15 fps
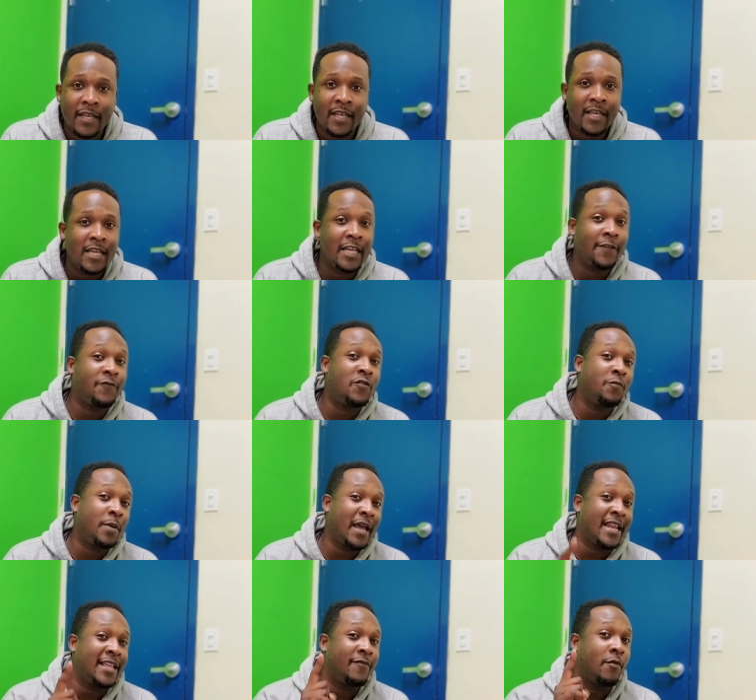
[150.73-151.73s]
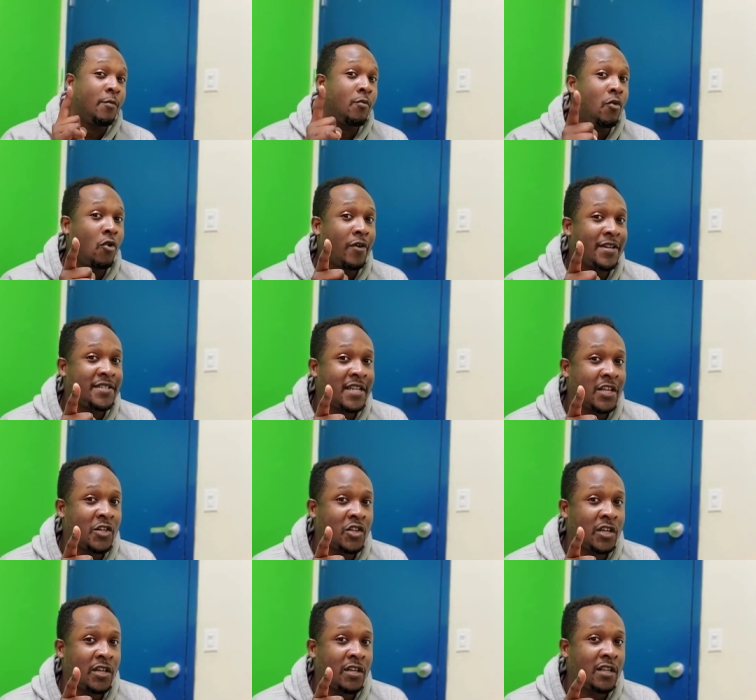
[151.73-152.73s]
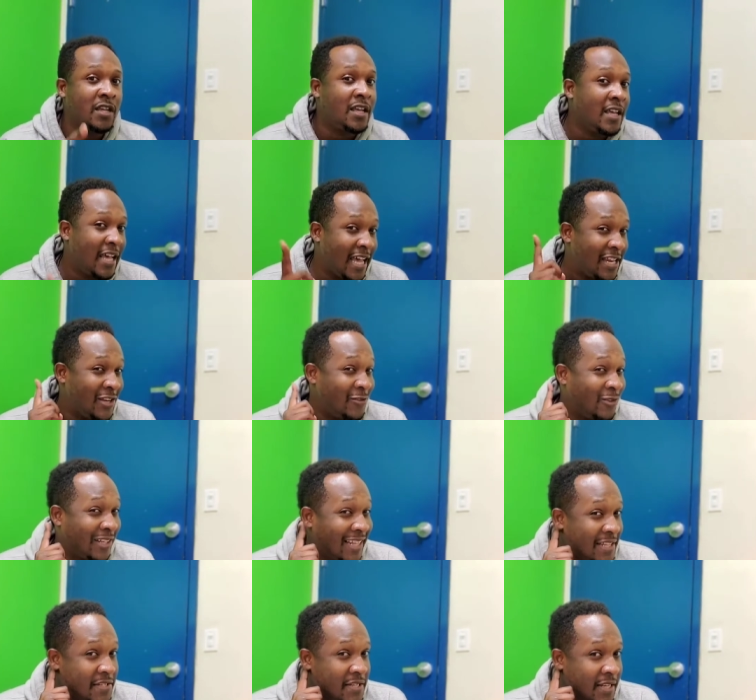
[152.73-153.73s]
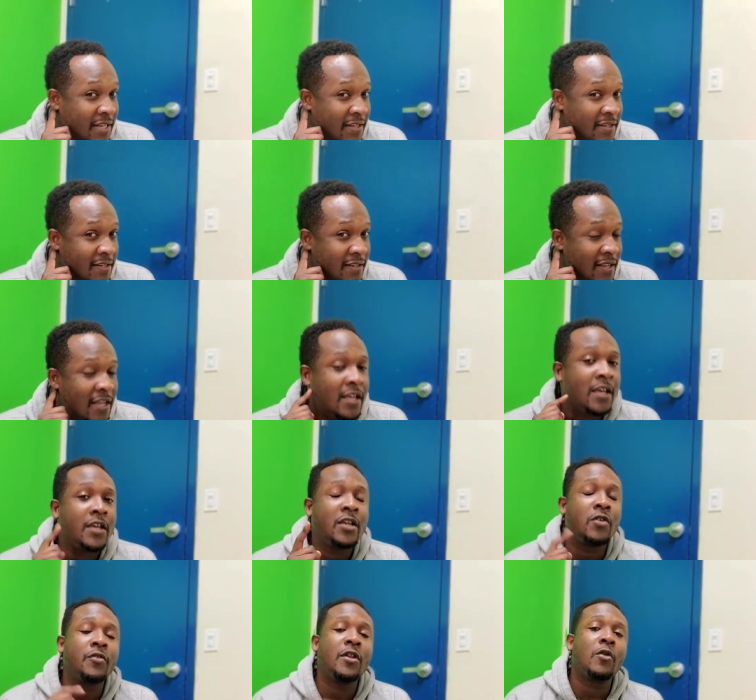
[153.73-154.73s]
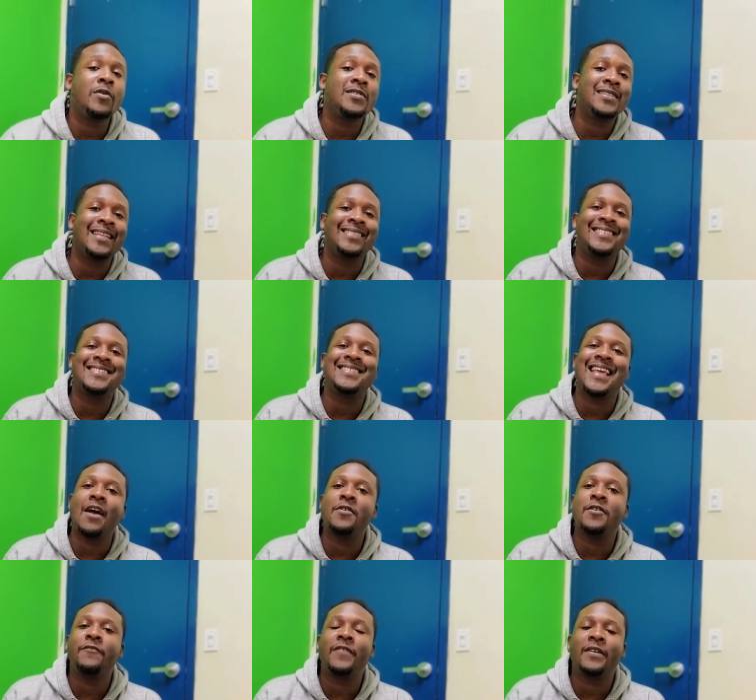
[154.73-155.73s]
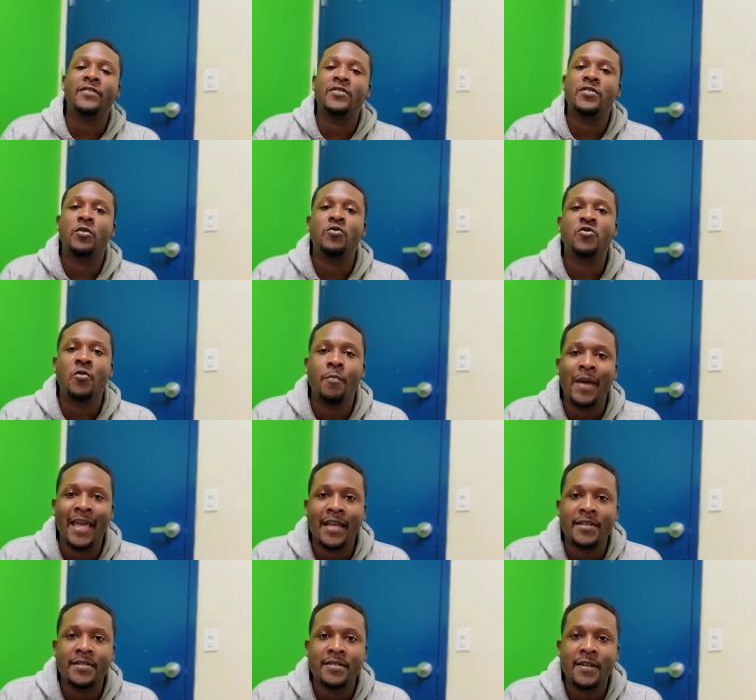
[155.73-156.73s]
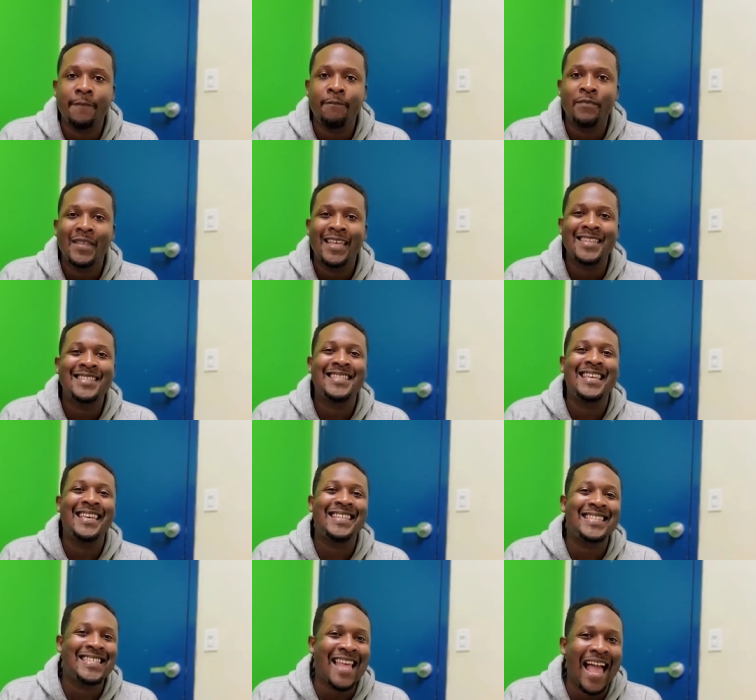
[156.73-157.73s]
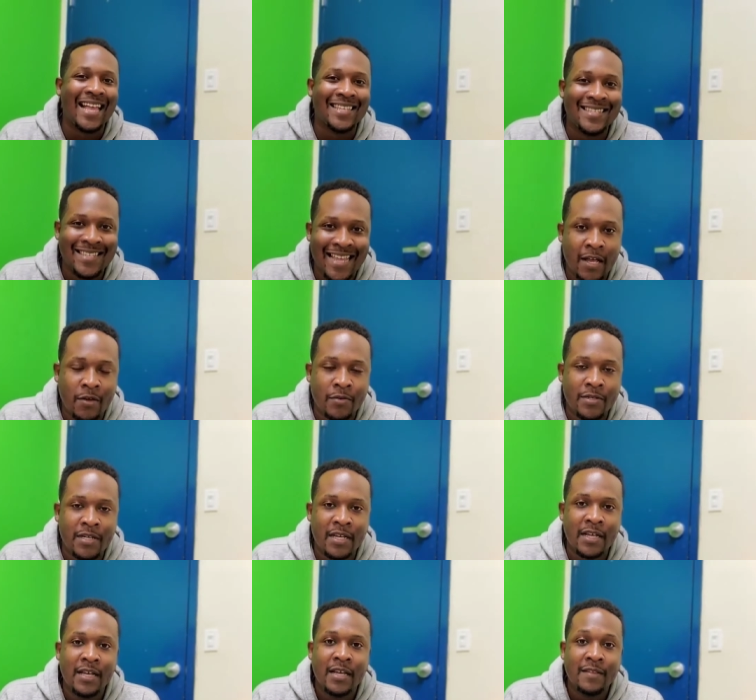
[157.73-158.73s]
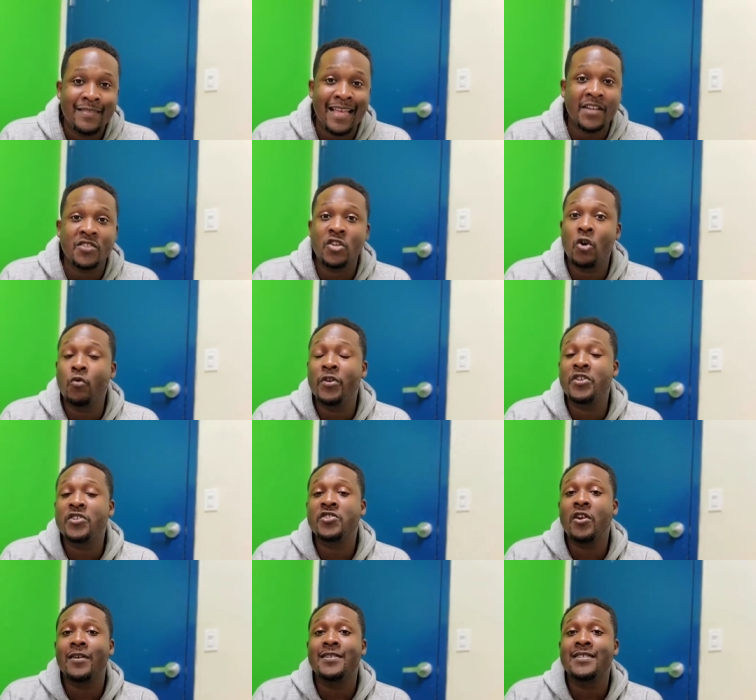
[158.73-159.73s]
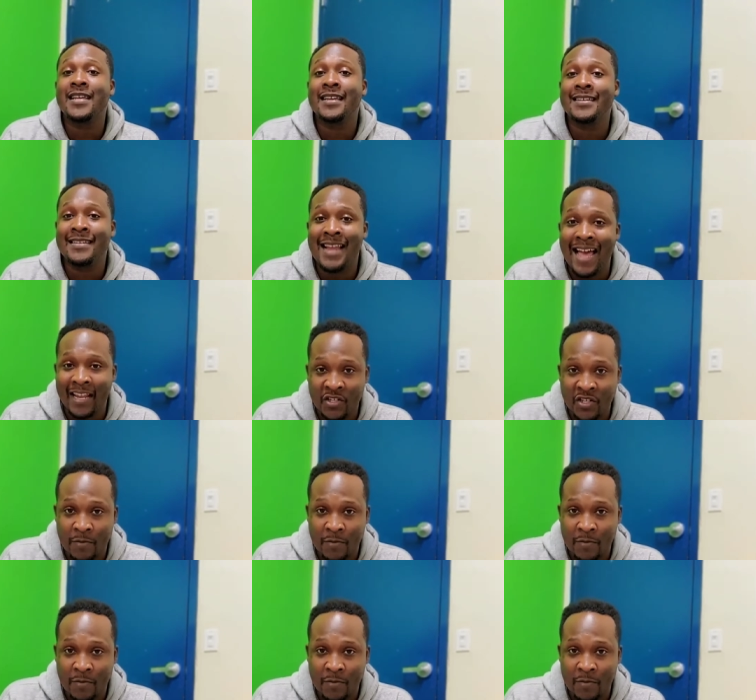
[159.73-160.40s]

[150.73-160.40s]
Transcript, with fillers: If you paid even more attention and you listened, you'll notice that the sound effect the toaster makes is the exact sound that Tony Stark's technology